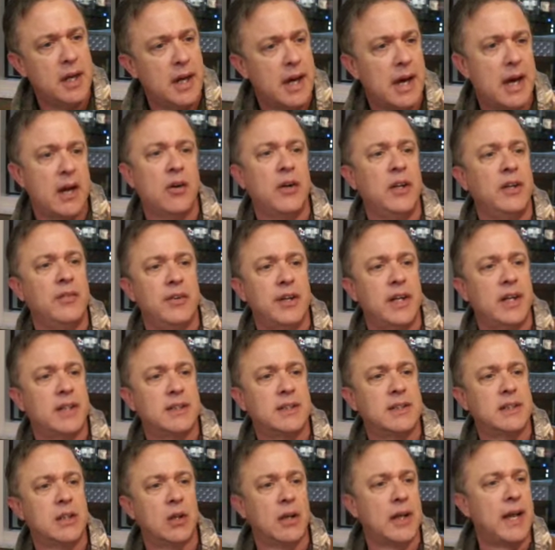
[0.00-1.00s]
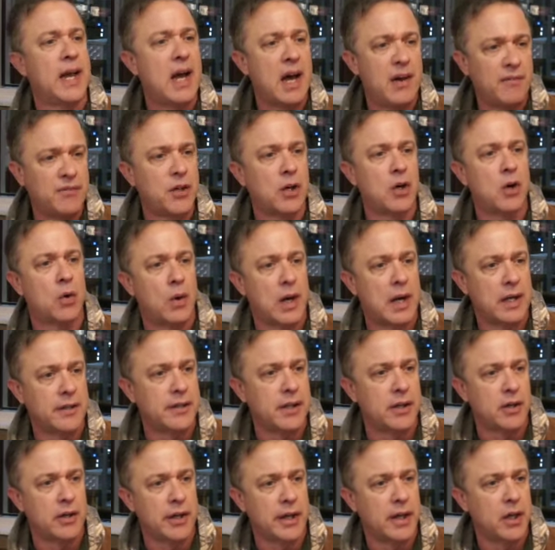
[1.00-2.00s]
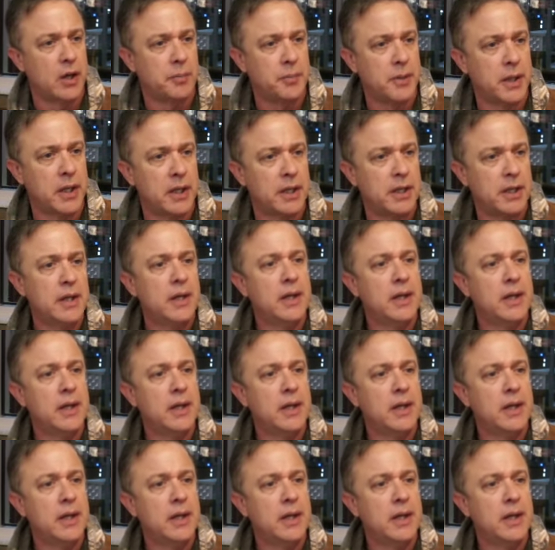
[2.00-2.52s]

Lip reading: I don't even necessarily have to go out there to help you.